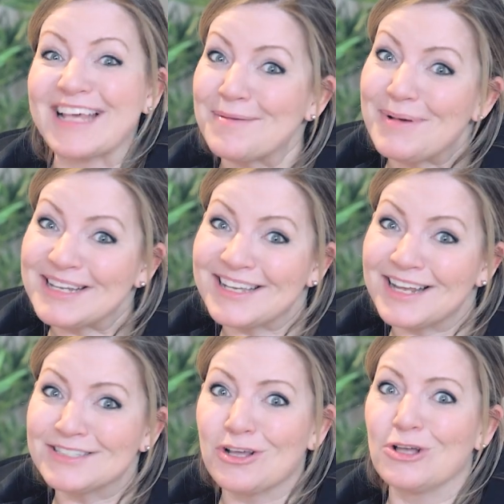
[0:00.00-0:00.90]

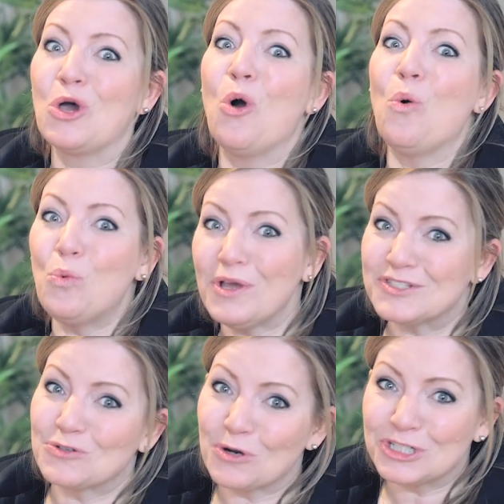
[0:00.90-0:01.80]
side-by-side -side stalls with
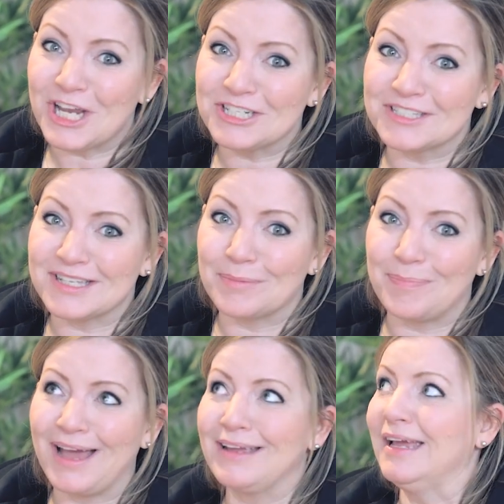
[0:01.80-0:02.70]
storage cages at the
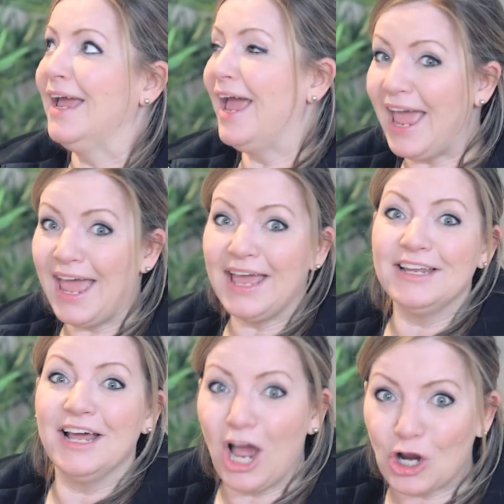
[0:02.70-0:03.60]
back,
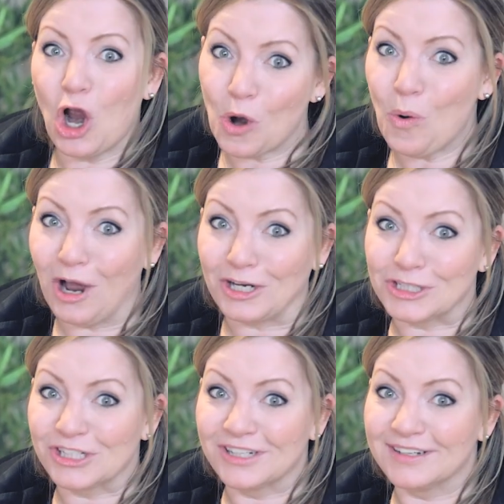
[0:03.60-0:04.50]
and a car
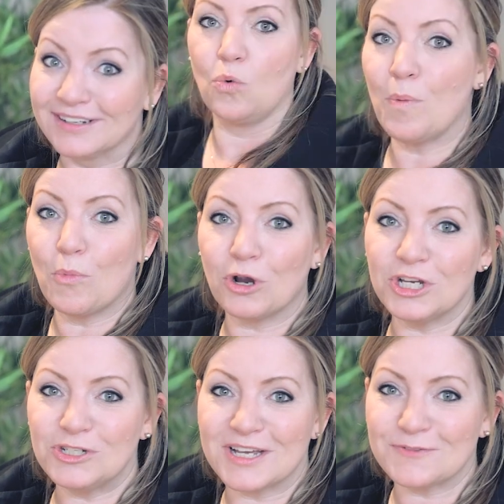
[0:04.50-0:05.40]
wash. What more
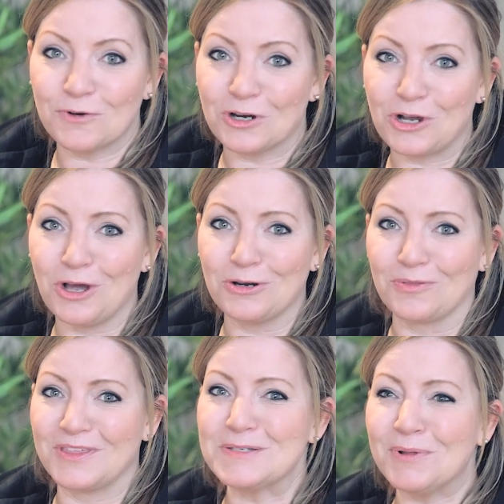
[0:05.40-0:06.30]
could you ask for in a condo?
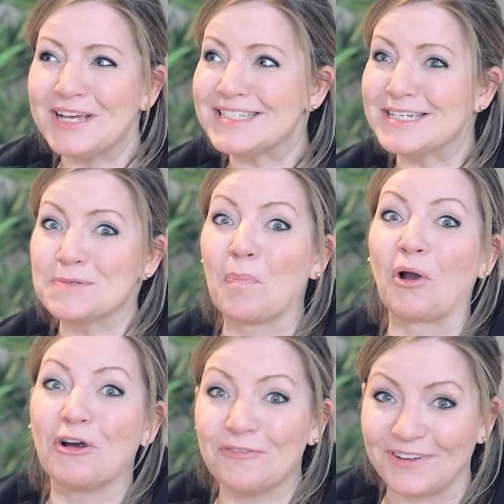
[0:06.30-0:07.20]
This place is
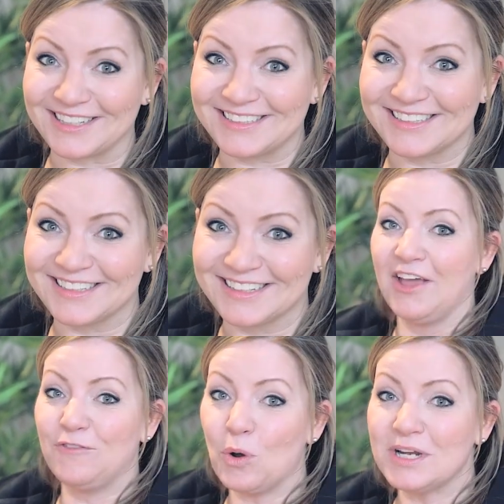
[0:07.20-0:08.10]
perfect.
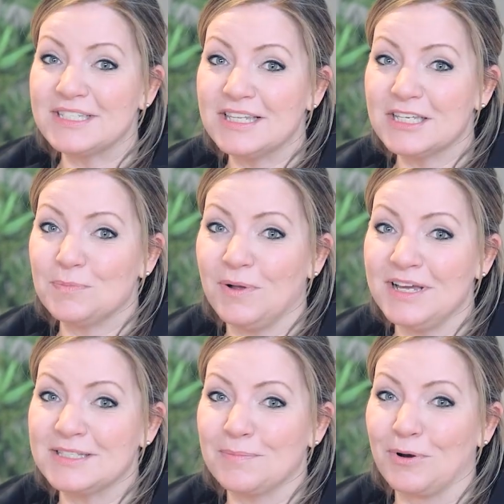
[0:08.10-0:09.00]
If you wanna see this
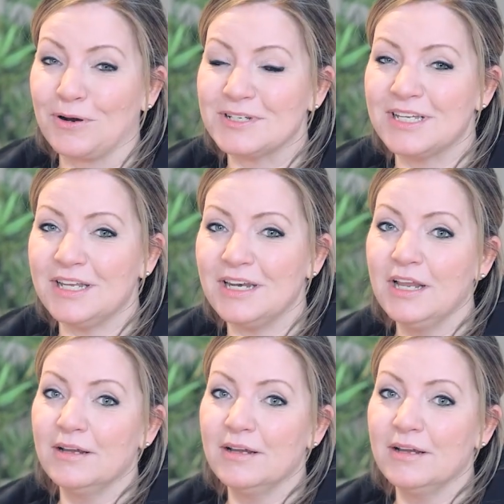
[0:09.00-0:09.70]
place in person,